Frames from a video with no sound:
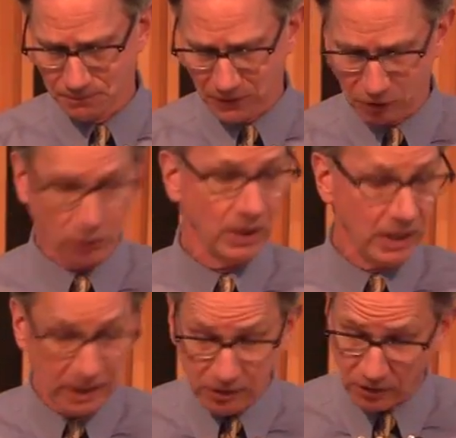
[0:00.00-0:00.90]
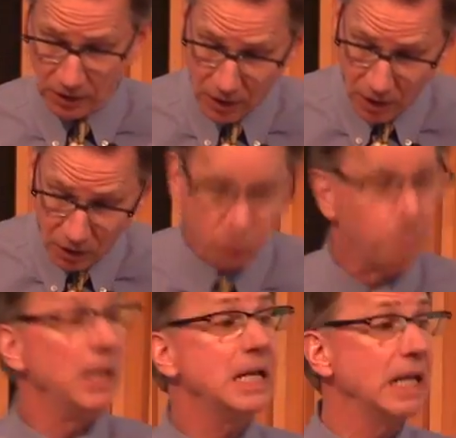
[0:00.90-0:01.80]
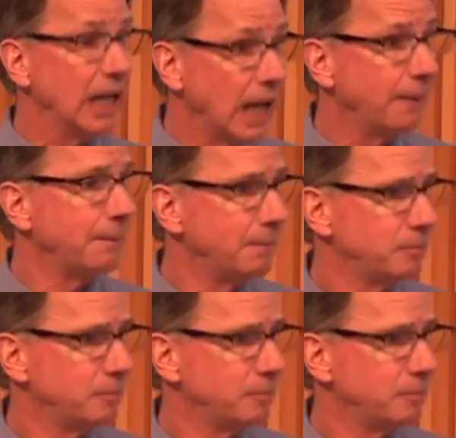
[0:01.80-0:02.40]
So that he's speaking up.